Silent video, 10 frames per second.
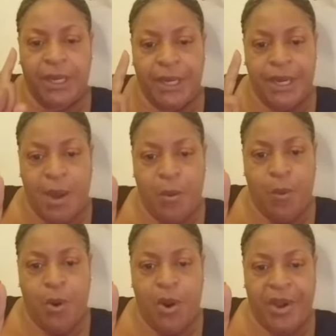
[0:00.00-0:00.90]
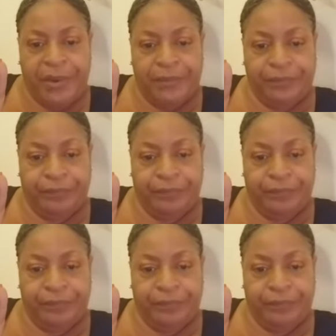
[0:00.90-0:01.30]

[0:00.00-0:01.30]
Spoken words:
Not one,